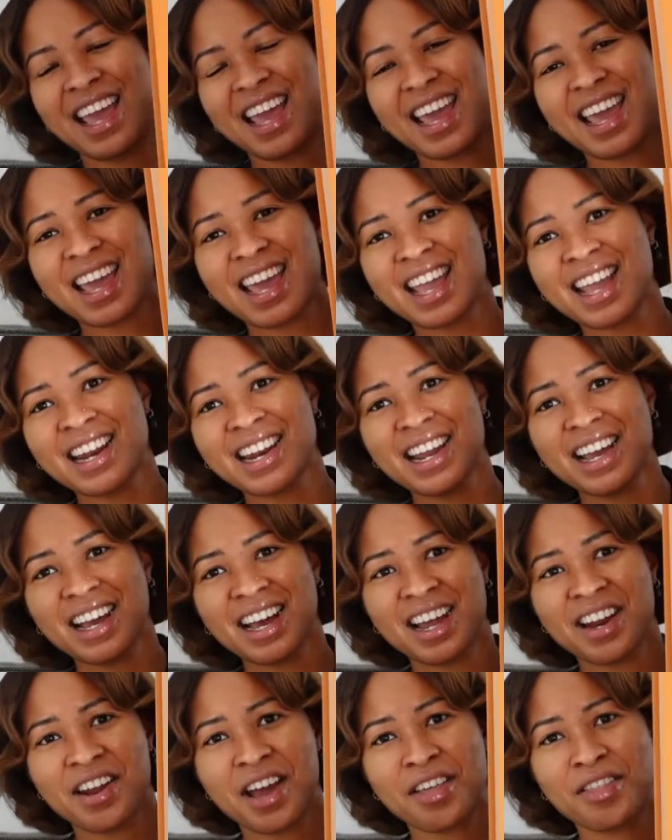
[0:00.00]
in
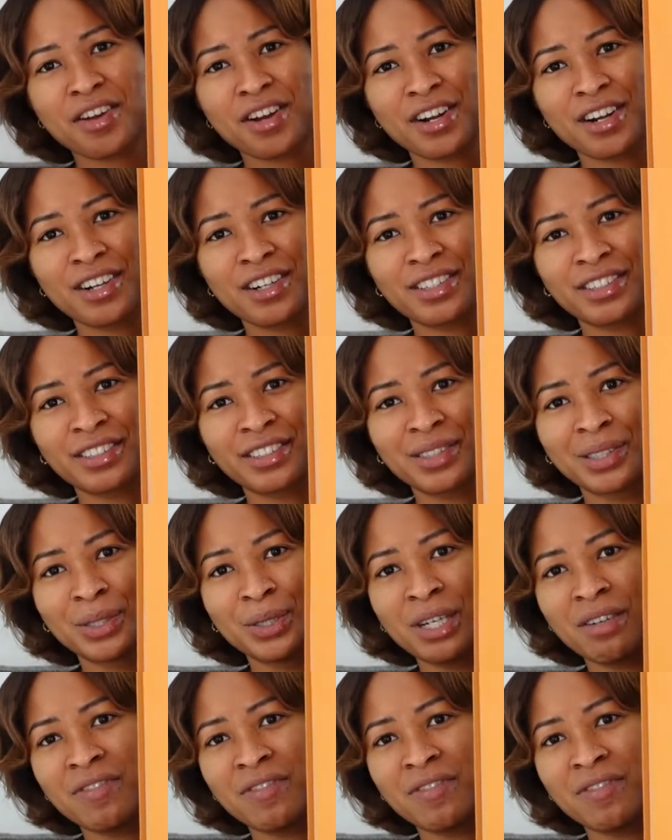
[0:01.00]
another Louis